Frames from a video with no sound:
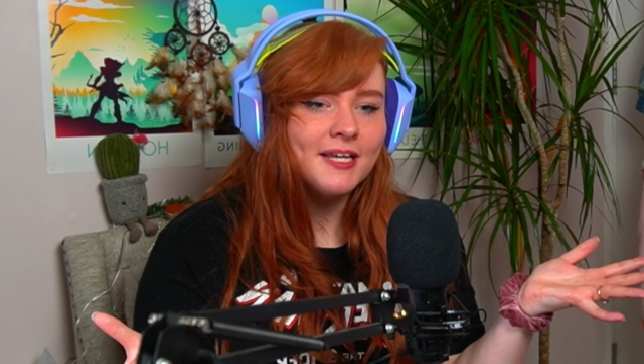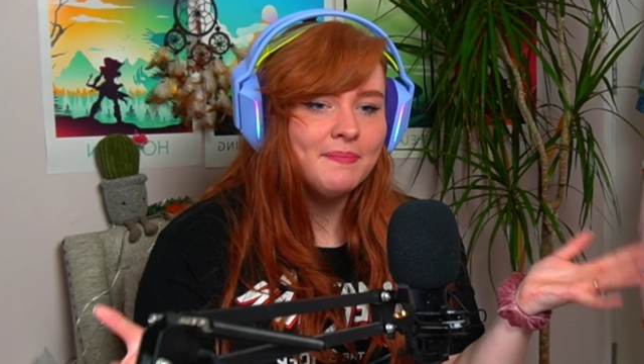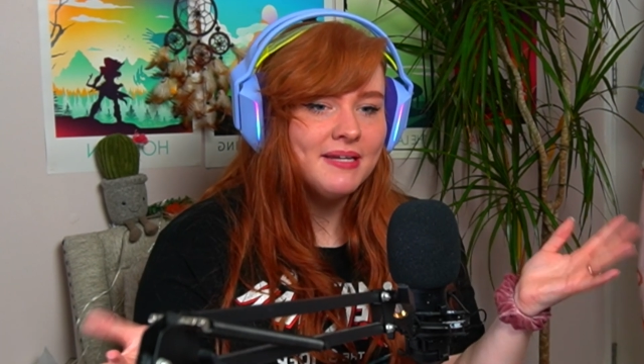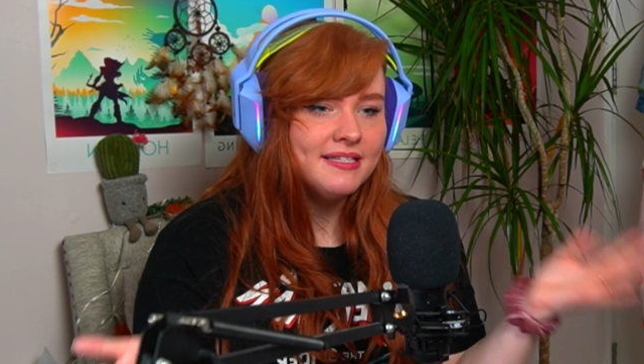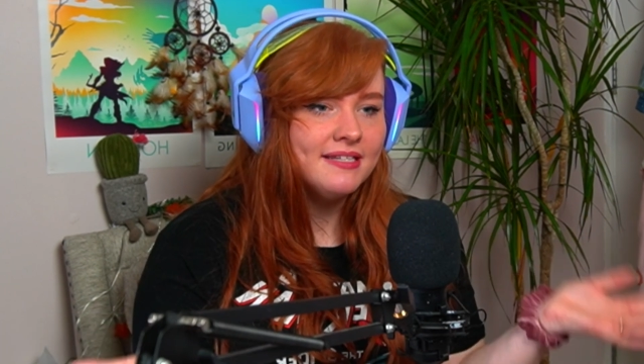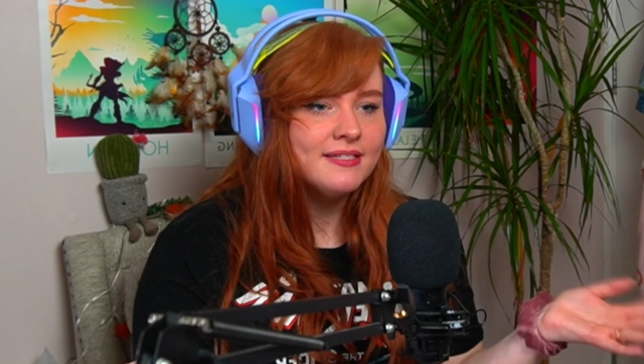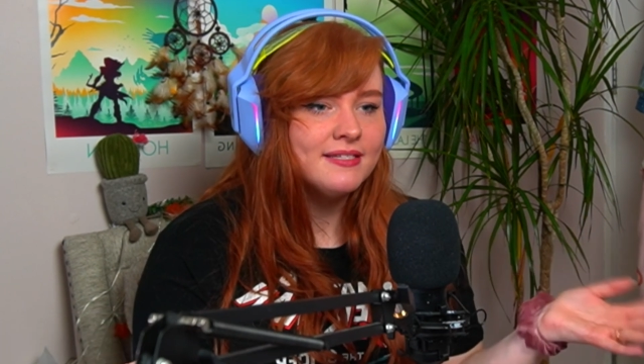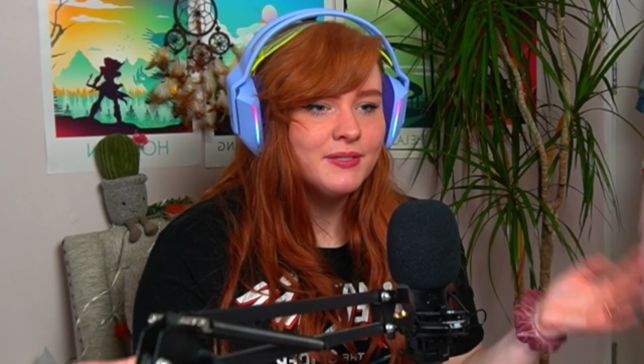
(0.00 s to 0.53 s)
like
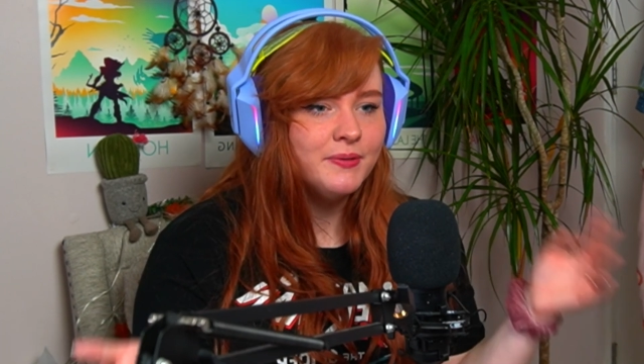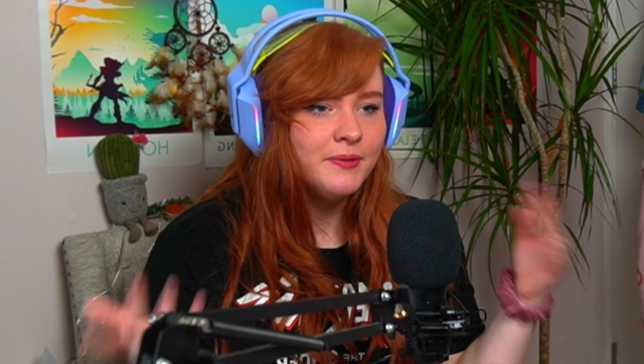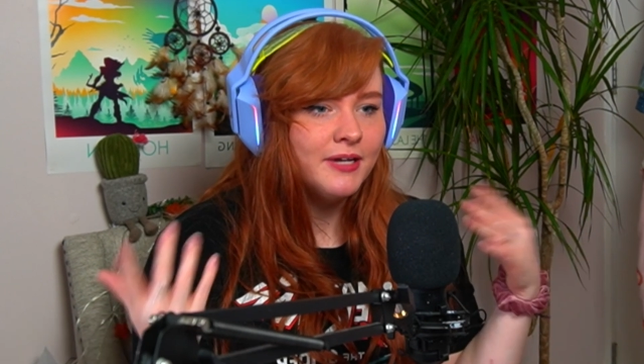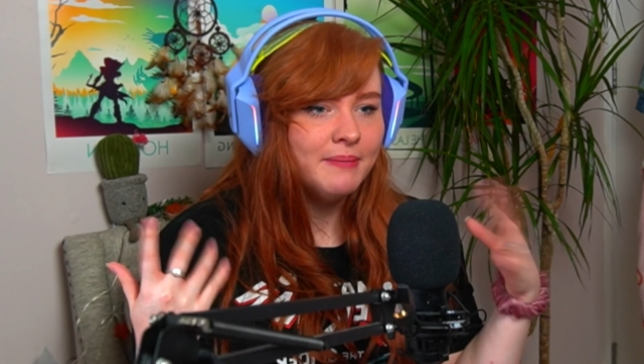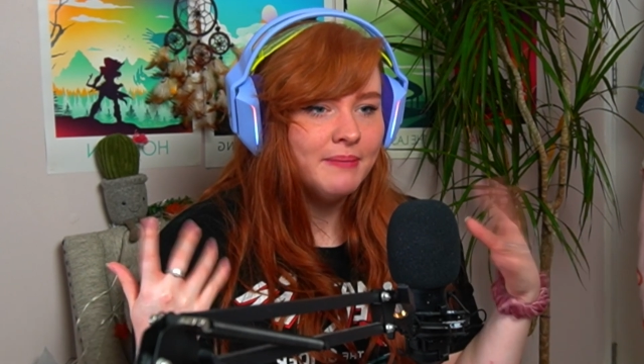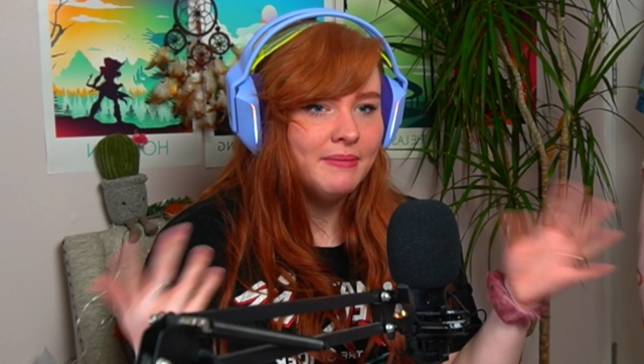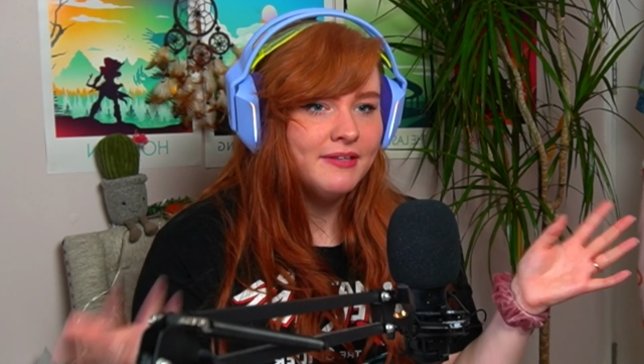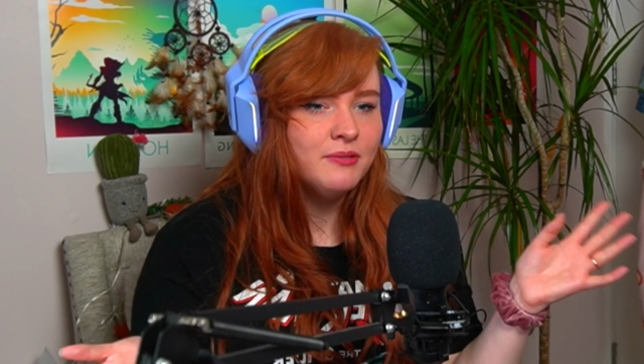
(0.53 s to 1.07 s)
my
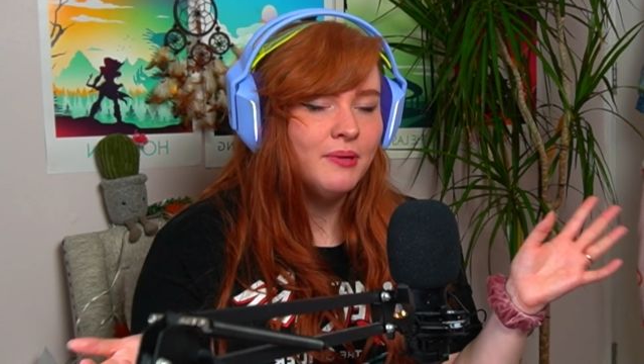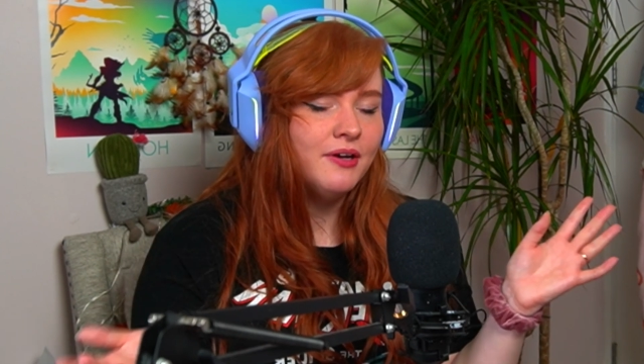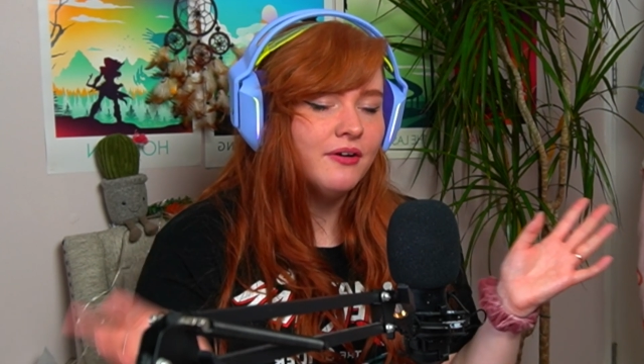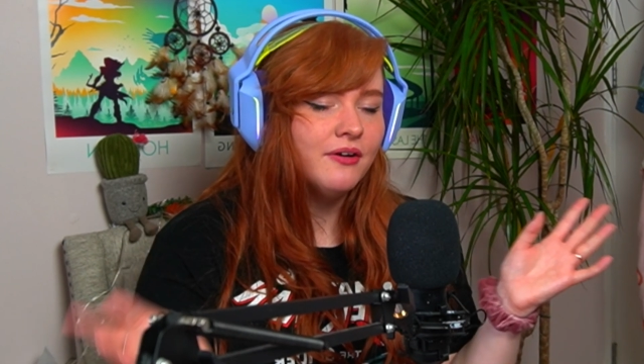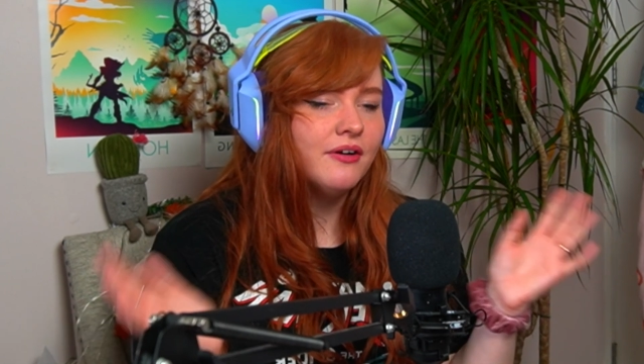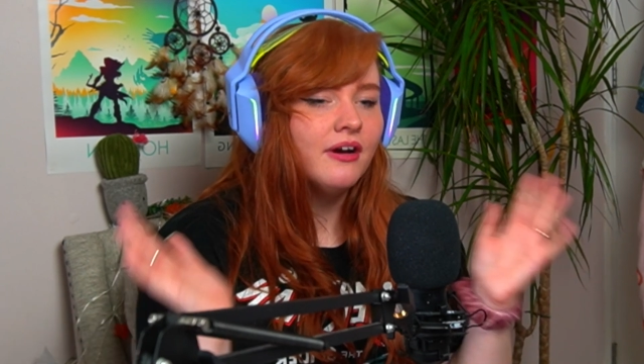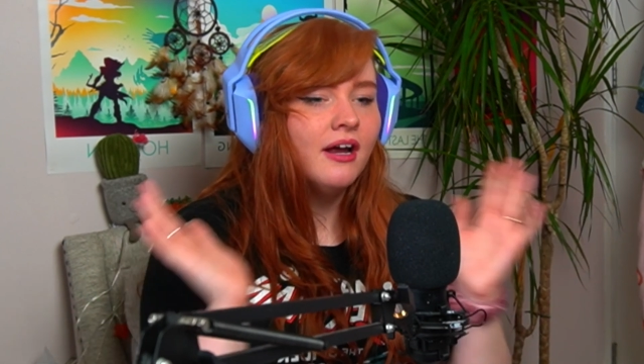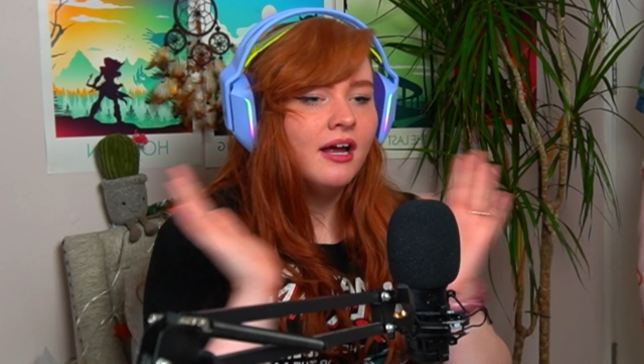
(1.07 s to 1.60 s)
Discord and my
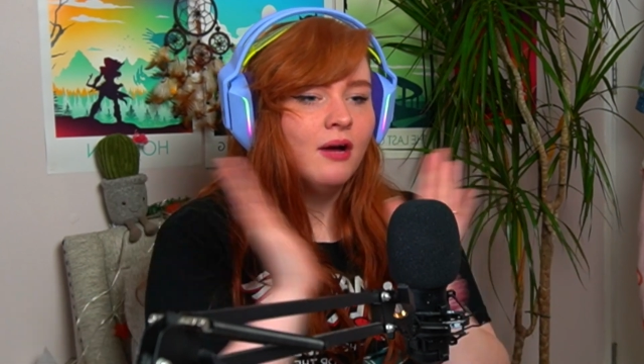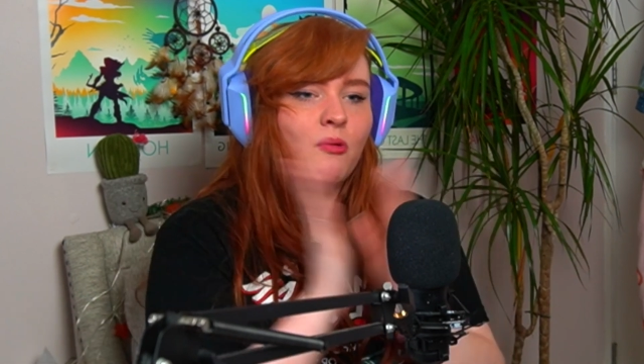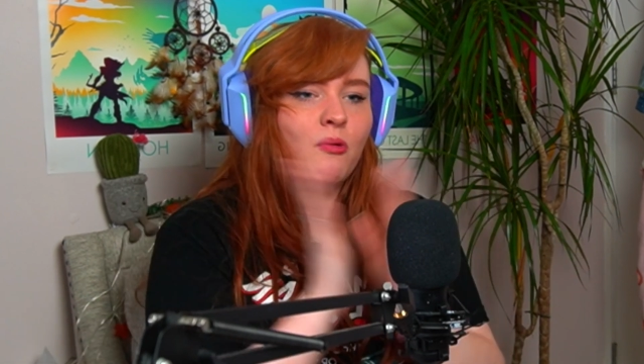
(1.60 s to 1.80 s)
Twitter,